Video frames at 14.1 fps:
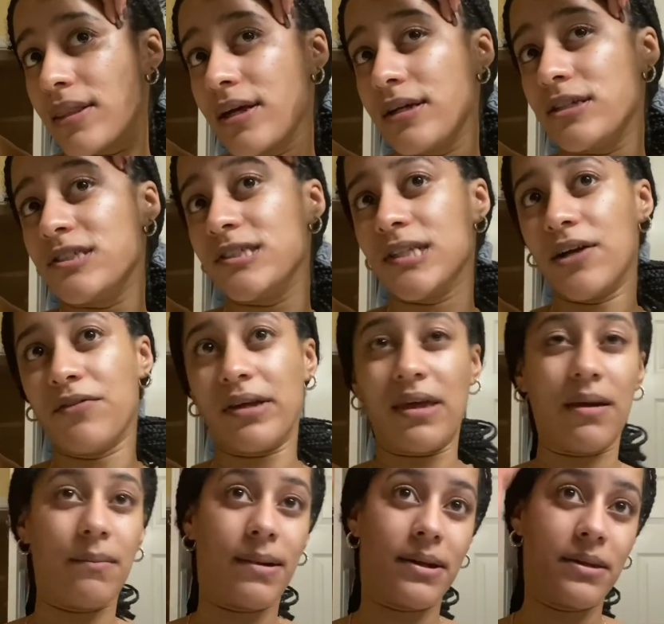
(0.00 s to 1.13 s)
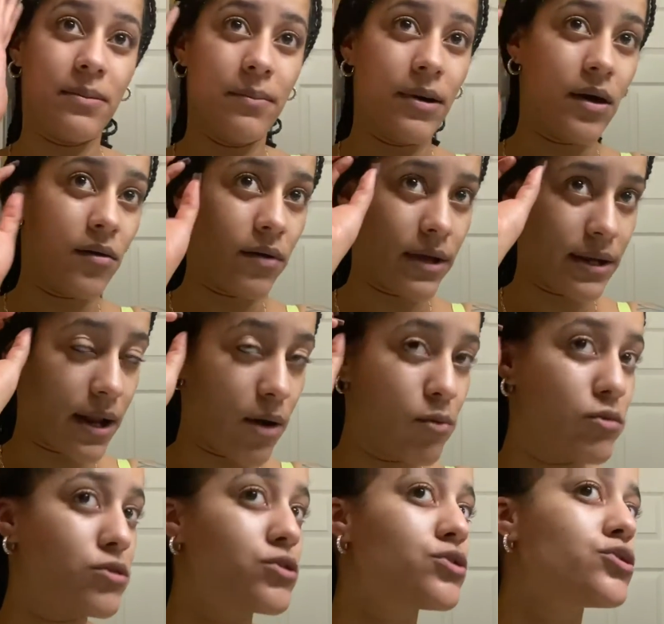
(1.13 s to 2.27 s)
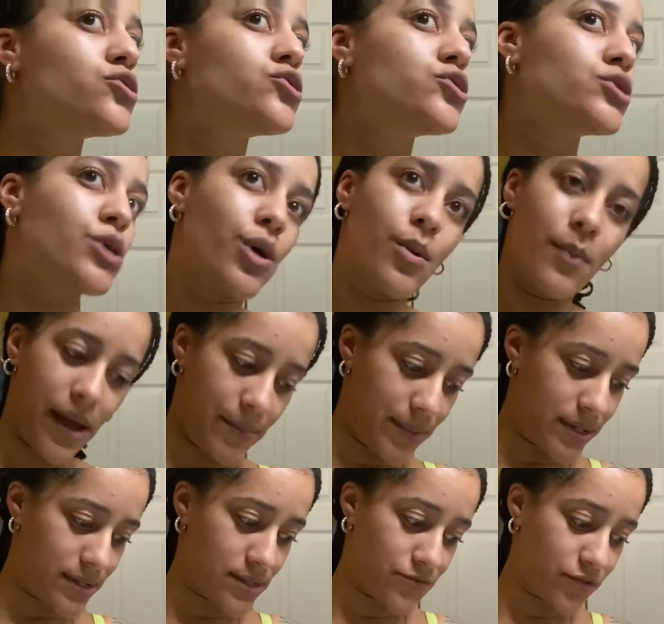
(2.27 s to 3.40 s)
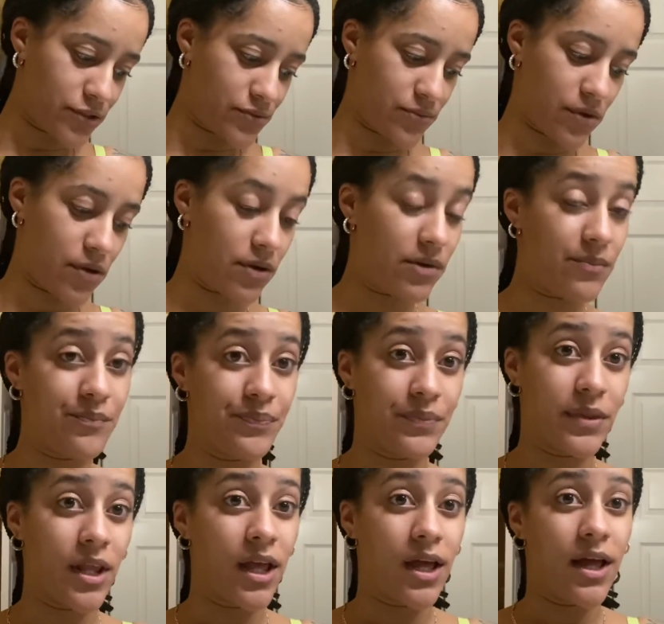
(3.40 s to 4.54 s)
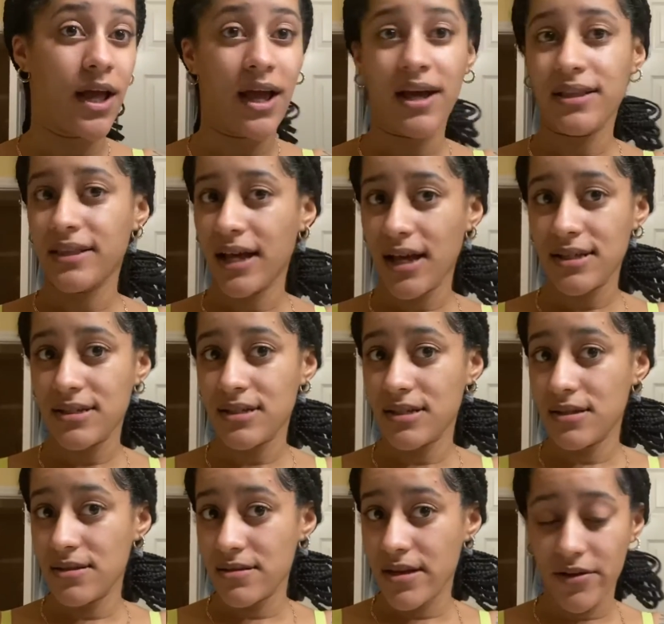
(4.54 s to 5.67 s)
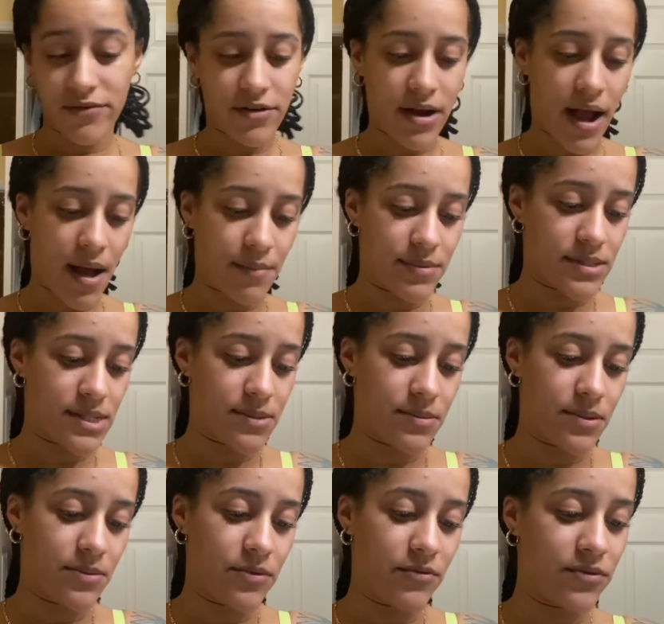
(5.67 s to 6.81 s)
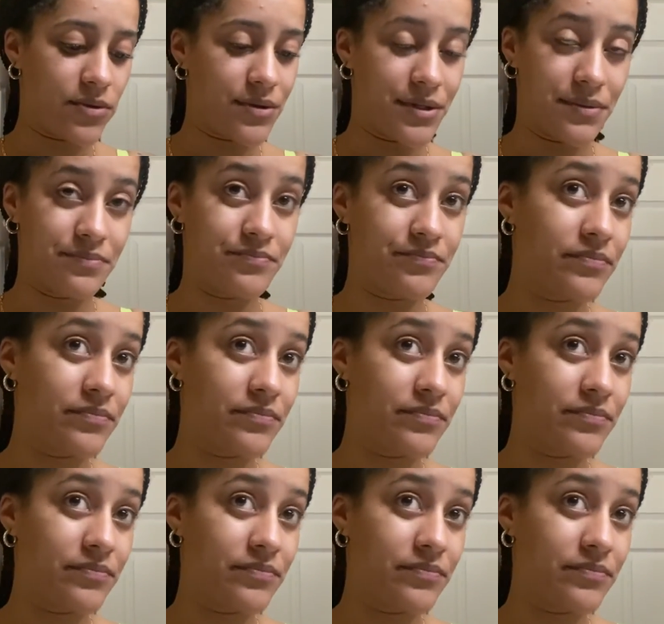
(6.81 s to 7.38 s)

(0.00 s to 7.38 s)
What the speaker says: luggage never came out of the belt. And I was so mad because, first of all, that's never happened to me before.